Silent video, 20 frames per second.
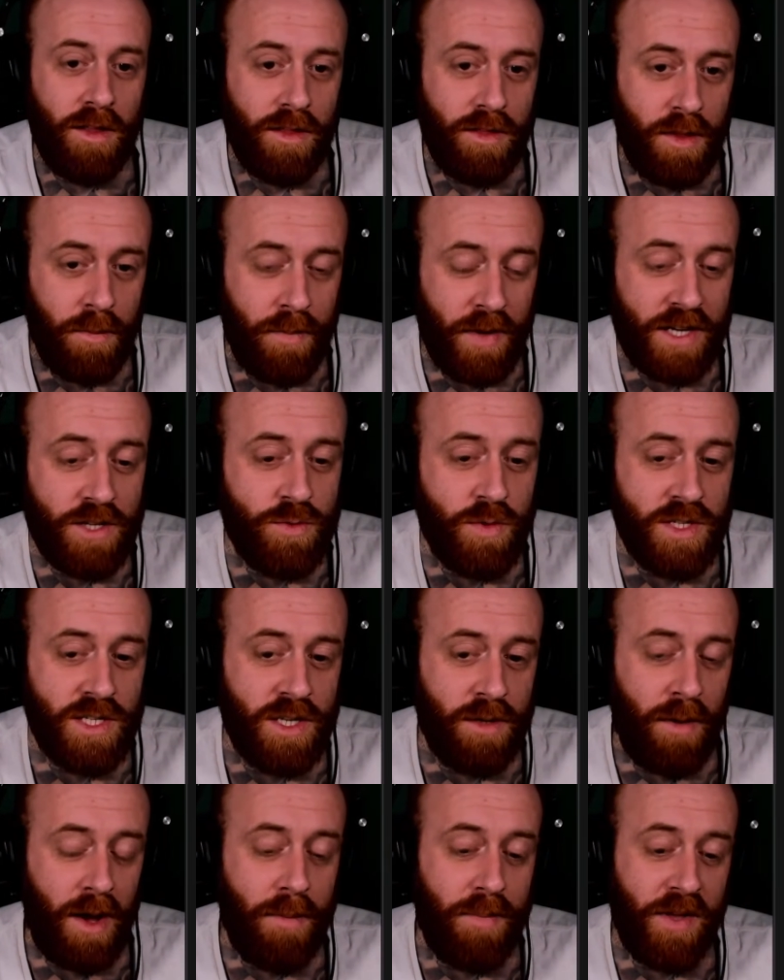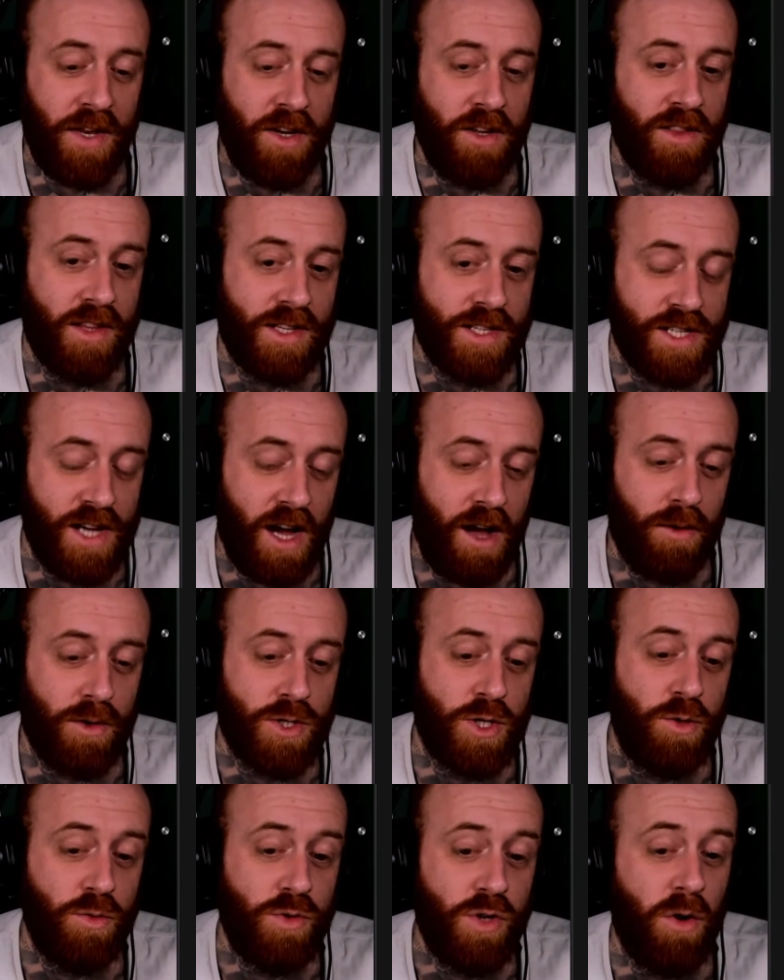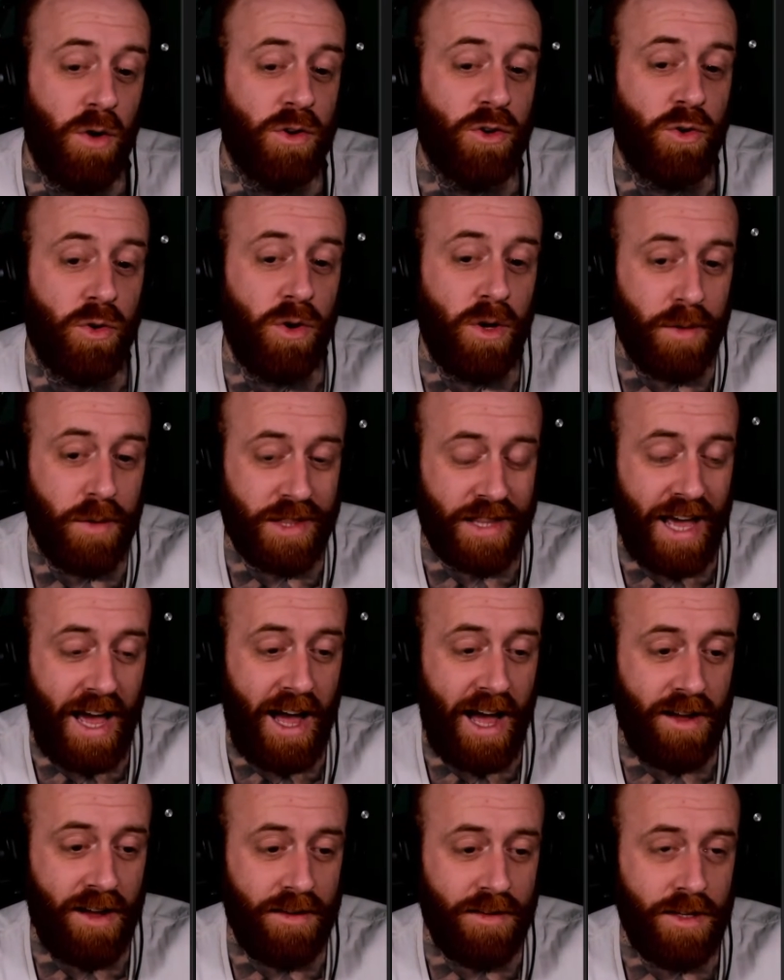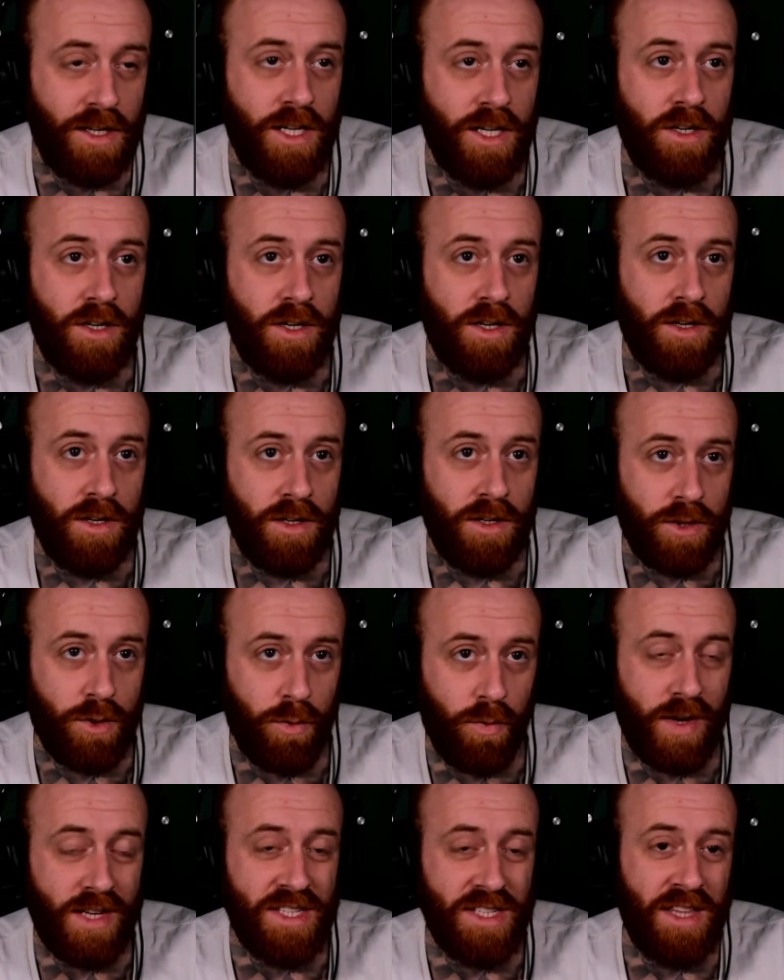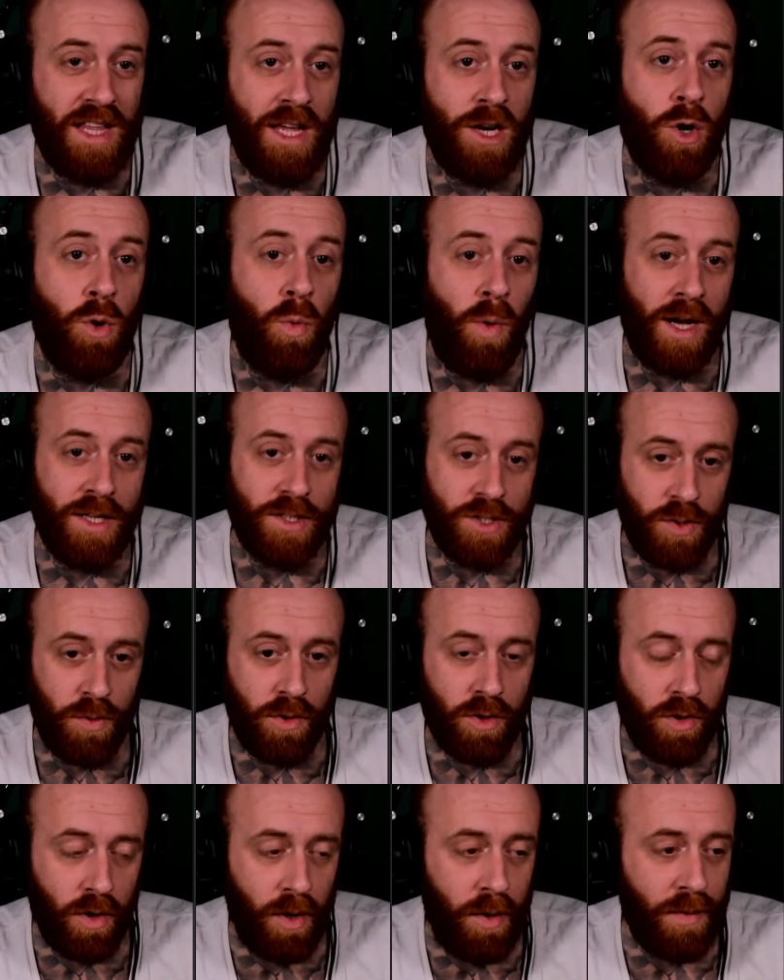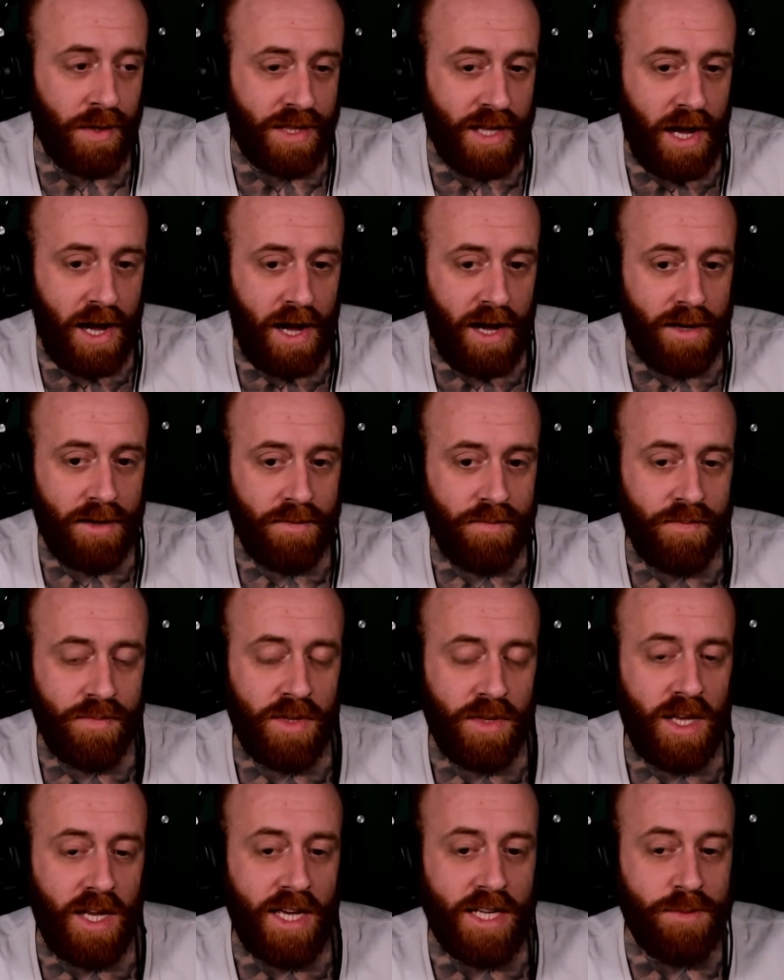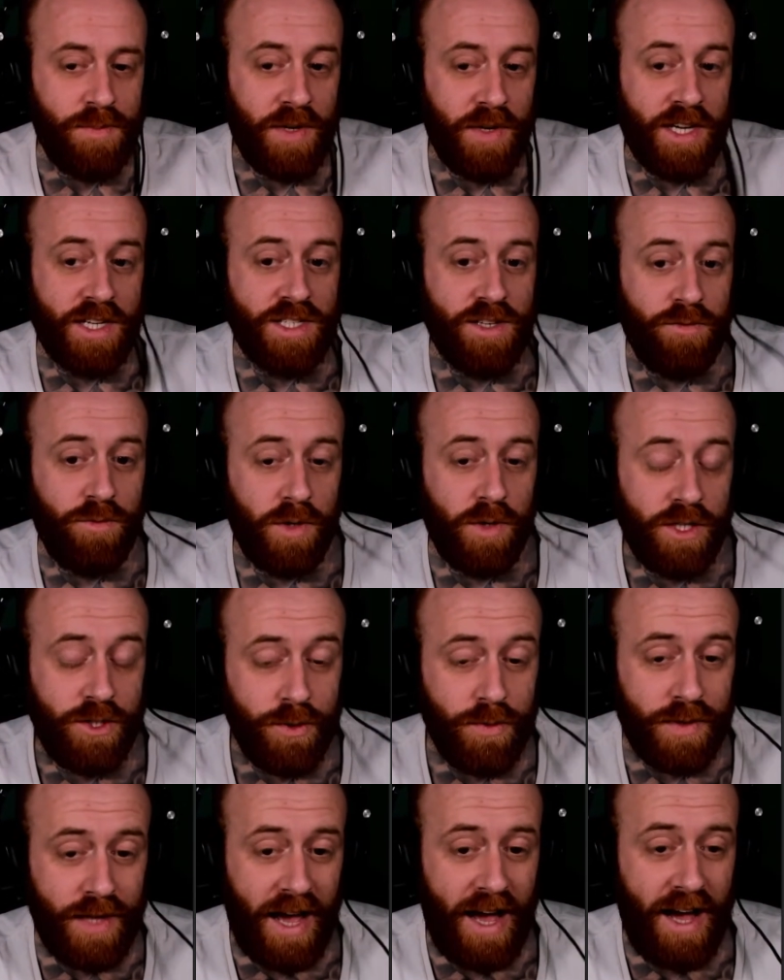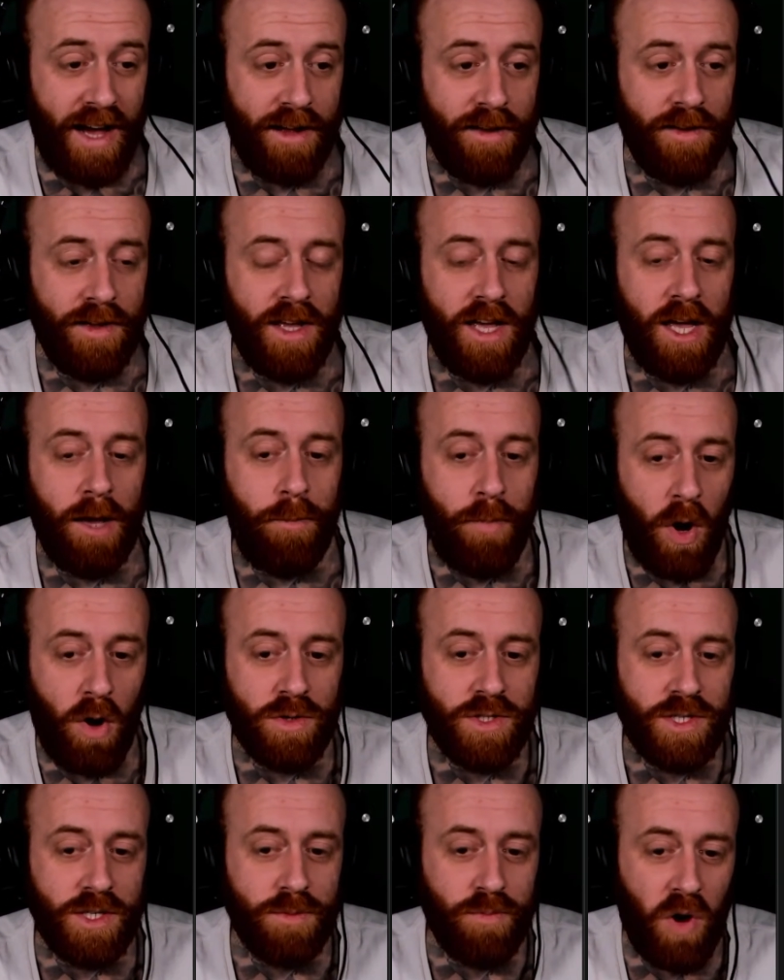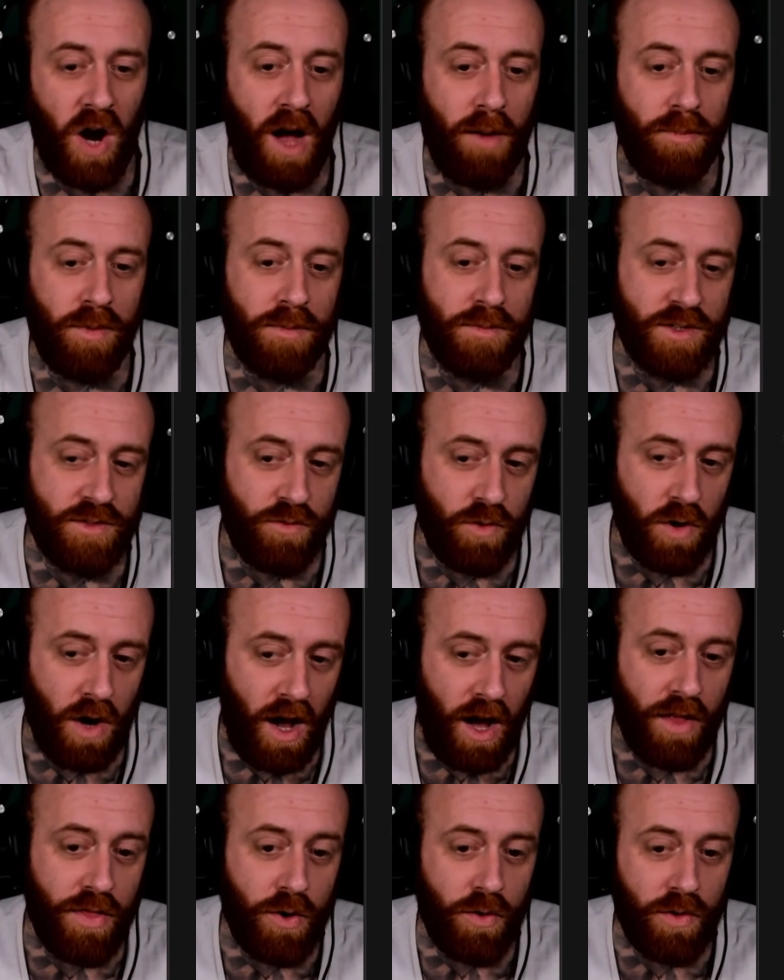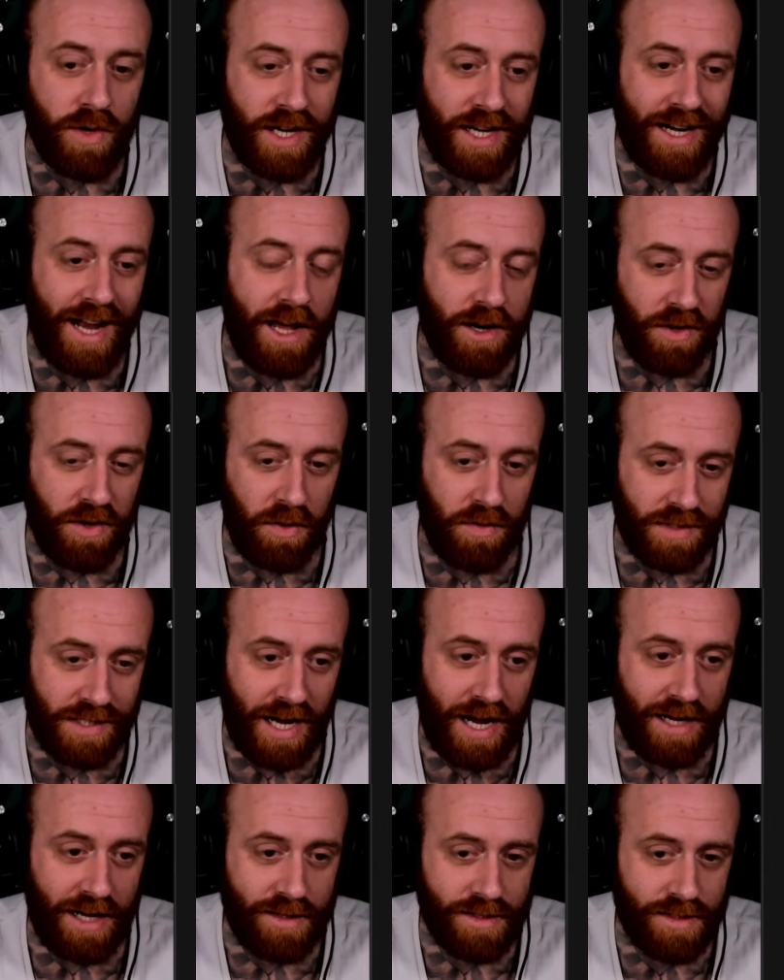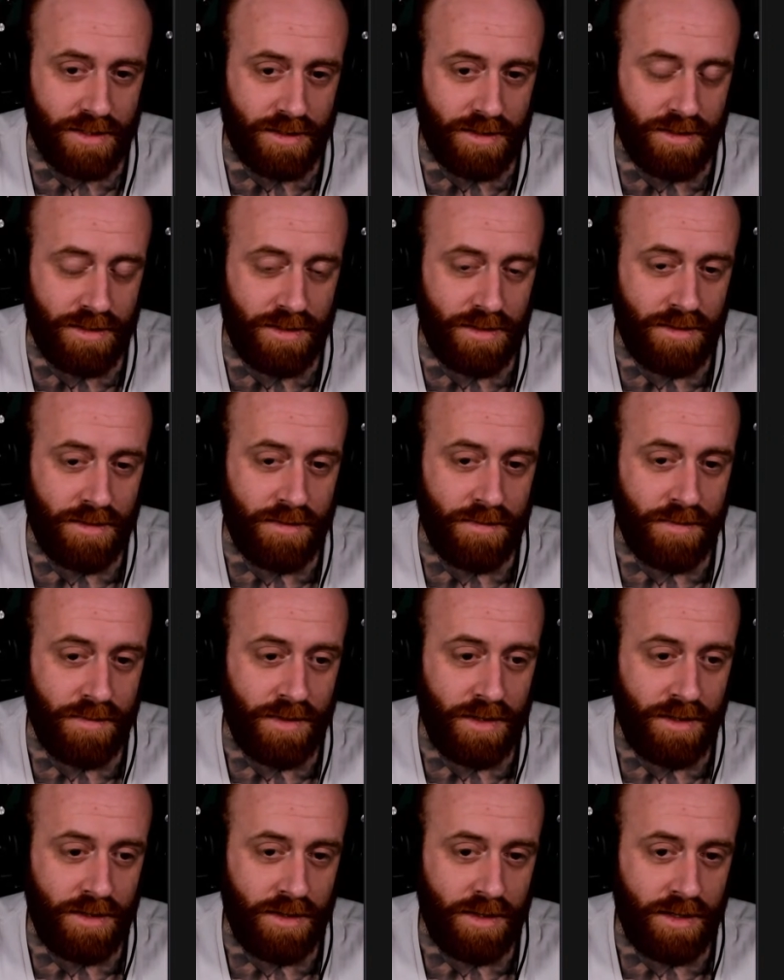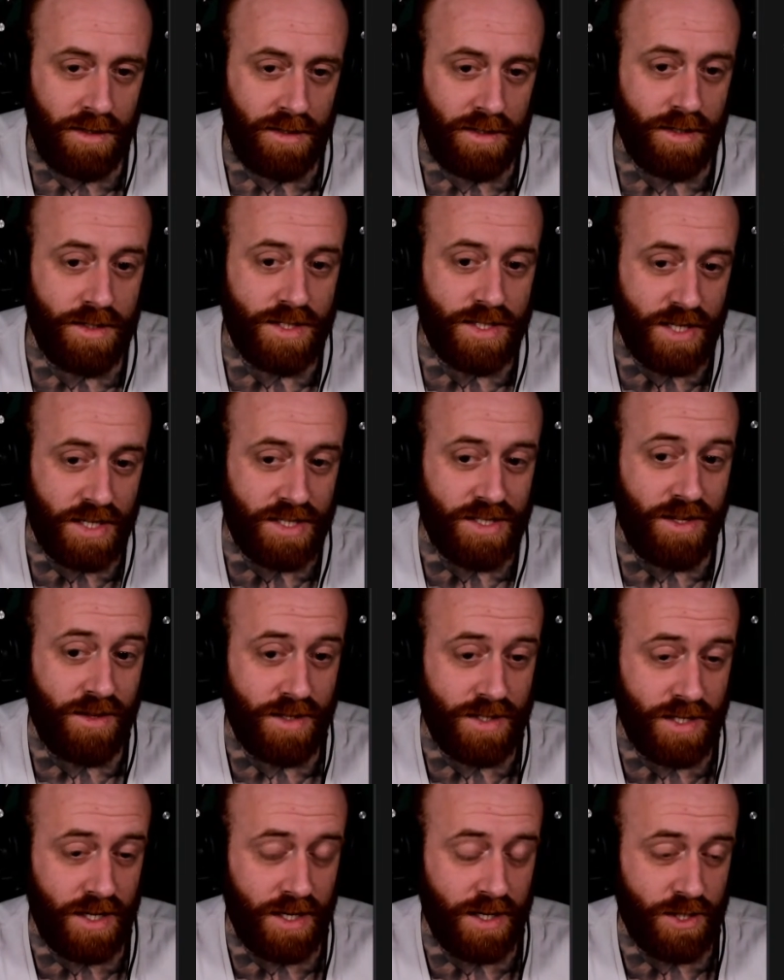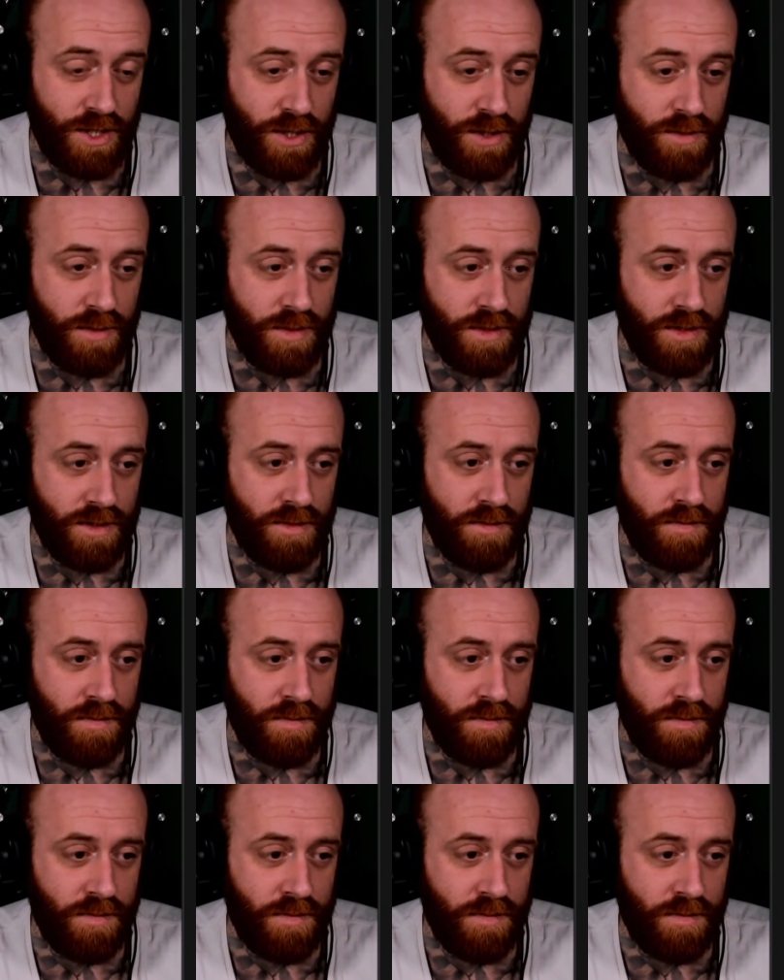The biggest reason, in my opinion, that scholars who don't agree with that, the reason they don't want to agree with that is because if we do that, it poses problems for other canonical texts. Consistency issues,